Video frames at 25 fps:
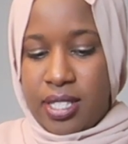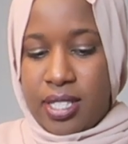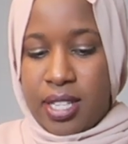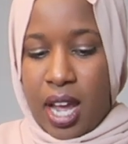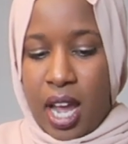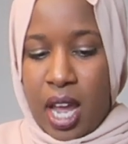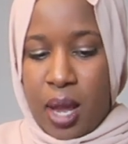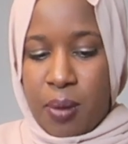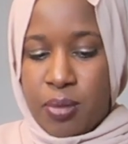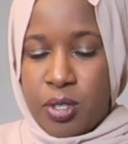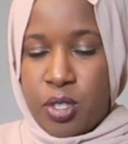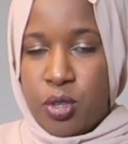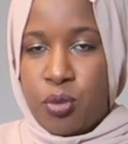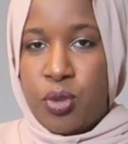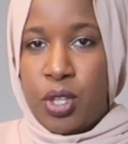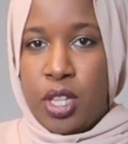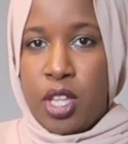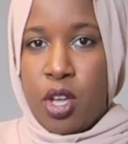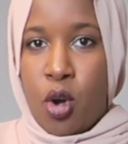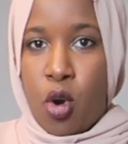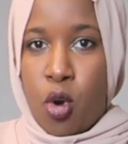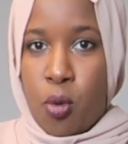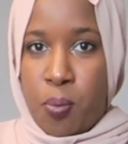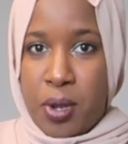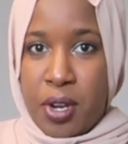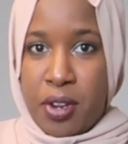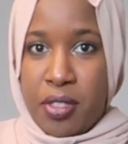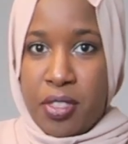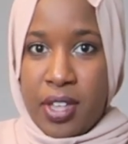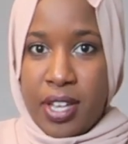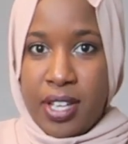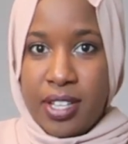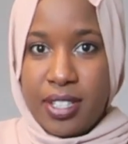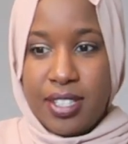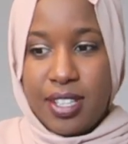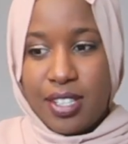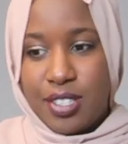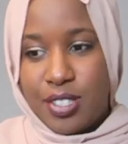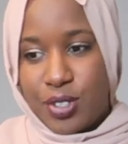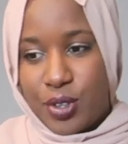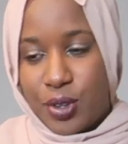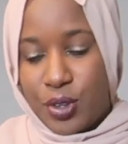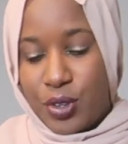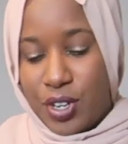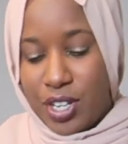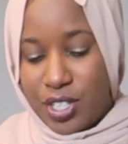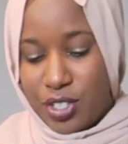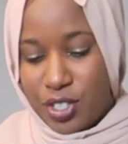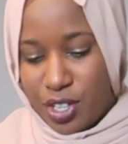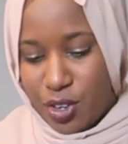time to really open things, so
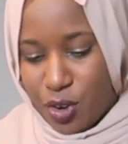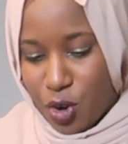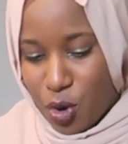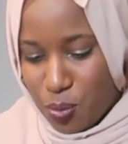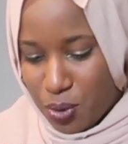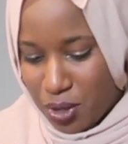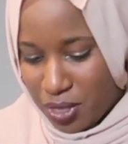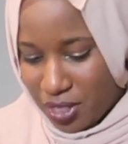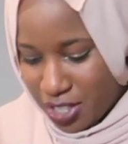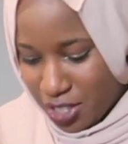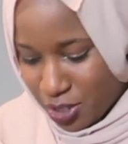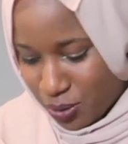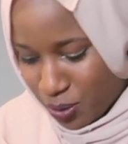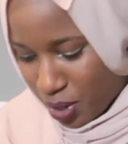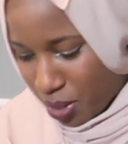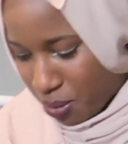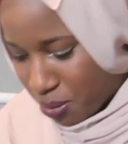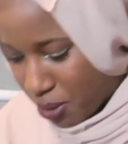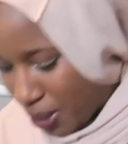you guys are gonna open these with